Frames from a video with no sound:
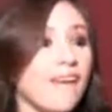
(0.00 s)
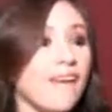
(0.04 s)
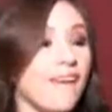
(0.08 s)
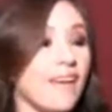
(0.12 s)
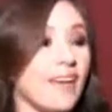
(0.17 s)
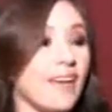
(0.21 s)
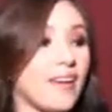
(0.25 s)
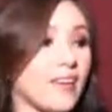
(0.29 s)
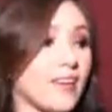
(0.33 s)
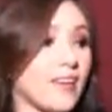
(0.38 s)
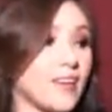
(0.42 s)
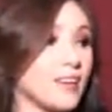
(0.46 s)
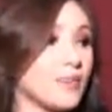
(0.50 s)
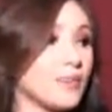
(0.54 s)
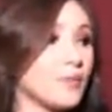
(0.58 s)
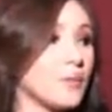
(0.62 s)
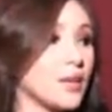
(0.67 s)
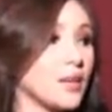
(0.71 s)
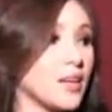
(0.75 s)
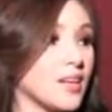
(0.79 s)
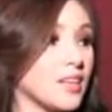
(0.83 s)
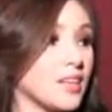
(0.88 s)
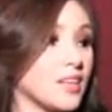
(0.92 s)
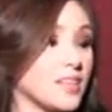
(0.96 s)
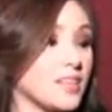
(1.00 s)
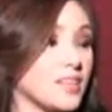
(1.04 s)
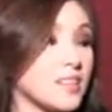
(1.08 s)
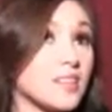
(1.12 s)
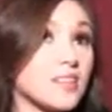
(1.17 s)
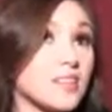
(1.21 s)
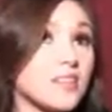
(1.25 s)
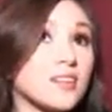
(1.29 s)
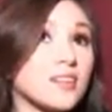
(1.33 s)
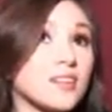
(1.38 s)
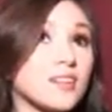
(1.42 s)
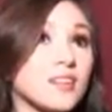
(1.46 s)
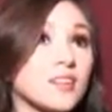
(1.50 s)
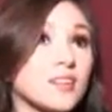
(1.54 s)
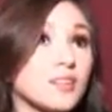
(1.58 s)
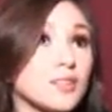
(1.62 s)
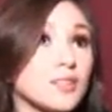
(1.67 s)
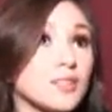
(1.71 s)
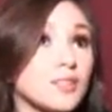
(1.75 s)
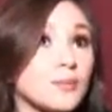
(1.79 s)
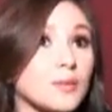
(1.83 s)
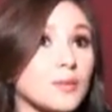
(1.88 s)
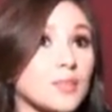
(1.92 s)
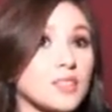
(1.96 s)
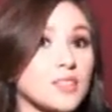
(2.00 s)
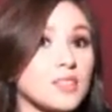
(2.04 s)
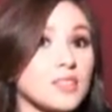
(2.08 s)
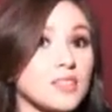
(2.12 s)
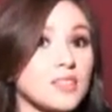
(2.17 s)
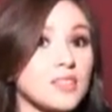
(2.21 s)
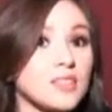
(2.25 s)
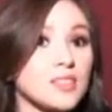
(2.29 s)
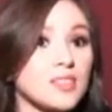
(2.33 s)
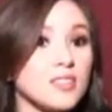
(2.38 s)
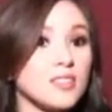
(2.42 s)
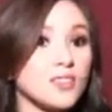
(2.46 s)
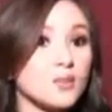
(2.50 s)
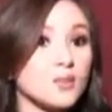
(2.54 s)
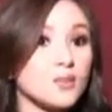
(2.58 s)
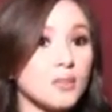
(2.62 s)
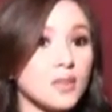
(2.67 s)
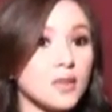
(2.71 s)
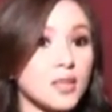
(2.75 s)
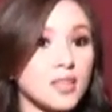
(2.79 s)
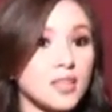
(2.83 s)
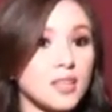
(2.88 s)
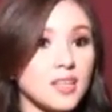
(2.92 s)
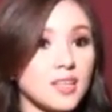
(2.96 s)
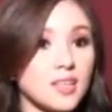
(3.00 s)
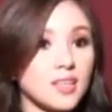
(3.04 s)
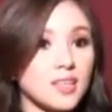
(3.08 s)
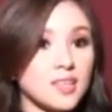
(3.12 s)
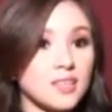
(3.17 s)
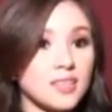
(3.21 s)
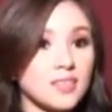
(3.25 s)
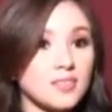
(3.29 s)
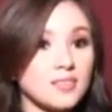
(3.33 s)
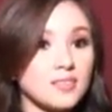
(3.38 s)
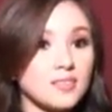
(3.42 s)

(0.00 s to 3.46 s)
and who else, like the older ones like Celeb, Jewel, ganyan.